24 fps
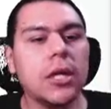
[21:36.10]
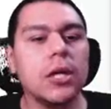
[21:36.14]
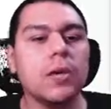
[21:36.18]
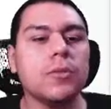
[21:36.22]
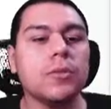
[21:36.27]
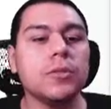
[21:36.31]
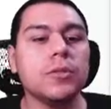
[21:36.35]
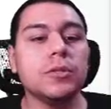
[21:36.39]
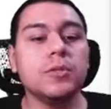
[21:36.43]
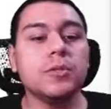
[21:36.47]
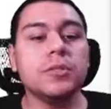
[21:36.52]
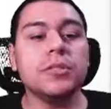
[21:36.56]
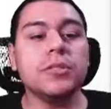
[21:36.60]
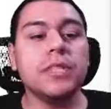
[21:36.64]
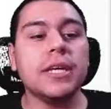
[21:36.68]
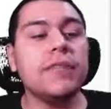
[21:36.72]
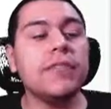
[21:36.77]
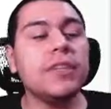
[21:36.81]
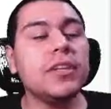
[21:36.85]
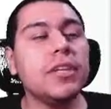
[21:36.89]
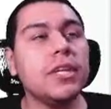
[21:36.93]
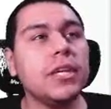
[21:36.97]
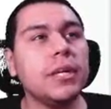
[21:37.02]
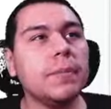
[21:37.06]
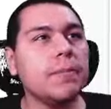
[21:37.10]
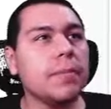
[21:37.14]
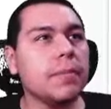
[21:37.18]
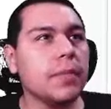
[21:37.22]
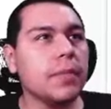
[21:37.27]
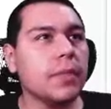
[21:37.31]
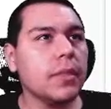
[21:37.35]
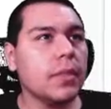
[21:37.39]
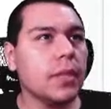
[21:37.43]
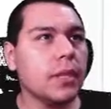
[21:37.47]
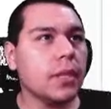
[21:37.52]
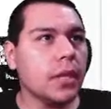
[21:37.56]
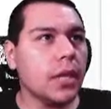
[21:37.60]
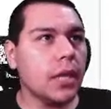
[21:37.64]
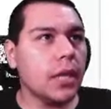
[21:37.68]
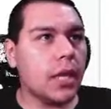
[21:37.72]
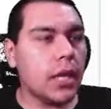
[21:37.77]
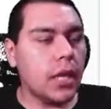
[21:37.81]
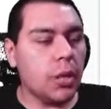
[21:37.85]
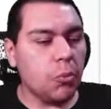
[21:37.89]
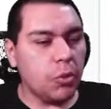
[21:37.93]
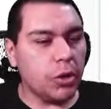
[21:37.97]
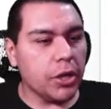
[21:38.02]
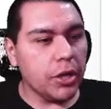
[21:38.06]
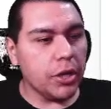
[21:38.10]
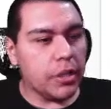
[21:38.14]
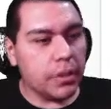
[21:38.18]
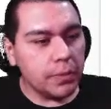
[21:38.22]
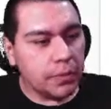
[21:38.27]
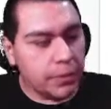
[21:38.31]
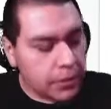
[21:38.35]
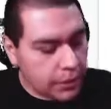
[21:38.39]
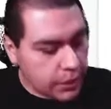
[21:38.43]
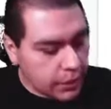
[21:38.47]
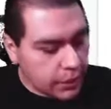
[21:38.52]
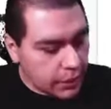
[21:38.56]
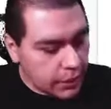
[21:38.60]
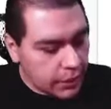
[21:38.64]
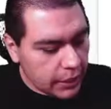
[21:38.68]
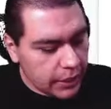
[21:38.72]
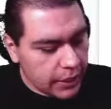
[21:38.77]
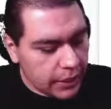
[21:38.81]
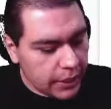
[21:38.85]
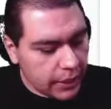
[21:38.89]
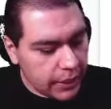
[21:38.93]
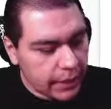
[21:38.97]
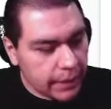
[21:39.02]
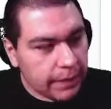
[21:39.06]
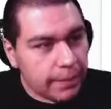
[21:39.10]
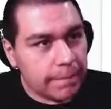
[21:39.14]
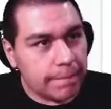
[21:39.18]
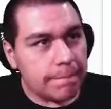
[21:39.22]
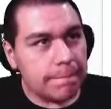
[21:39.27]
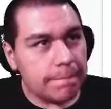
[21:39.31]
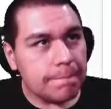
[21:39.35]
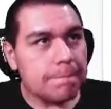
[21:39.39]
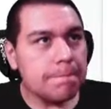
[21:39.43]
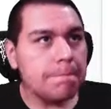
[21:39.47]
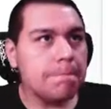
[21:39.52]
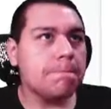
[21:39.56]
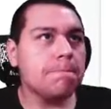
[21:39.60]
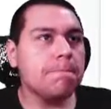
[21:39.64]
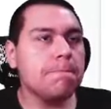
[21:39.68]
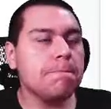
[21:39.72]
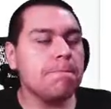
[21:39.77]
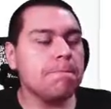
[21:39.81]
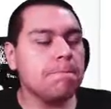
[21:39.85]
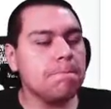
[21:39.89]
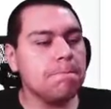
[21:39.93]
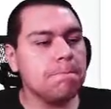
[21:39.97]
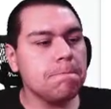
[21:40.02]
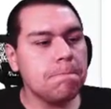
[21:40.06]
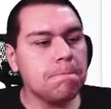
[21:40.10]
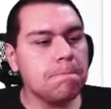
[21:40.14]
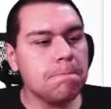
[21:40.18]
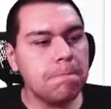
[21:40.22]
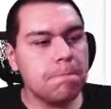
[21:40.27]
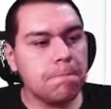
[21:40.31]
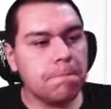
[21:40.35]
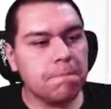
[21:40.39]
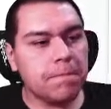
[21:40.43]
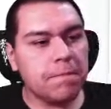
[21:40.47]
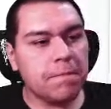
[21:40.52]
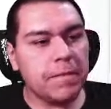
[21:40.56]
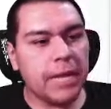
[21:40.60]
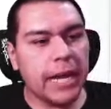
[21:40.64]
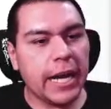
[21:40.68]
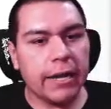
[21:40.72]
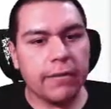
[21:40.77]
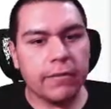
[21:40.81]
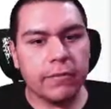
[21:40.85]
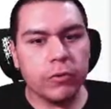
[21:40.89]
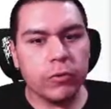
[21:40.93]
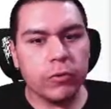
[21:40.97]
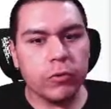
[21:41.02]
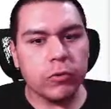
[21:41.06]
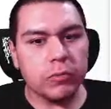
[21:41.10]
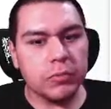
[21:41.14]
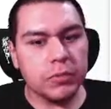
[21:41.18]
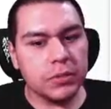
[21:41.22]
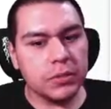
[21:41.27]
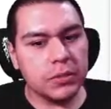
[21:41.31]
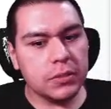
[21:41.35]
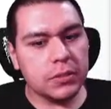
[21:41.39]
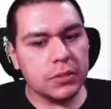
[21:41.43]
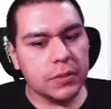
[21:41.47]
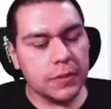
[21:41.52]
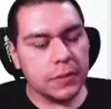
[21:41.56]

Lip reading: We'll do 70, and we're going to put it in 5 groups.